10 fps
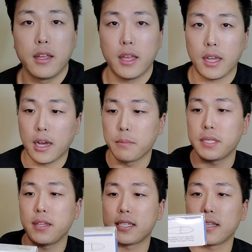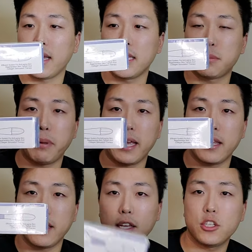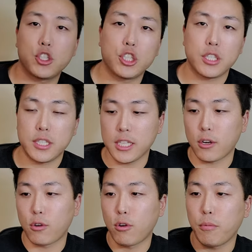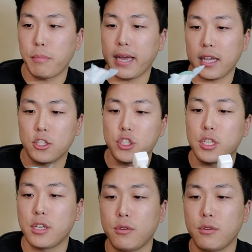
It comes in this nice package, sterile packaging,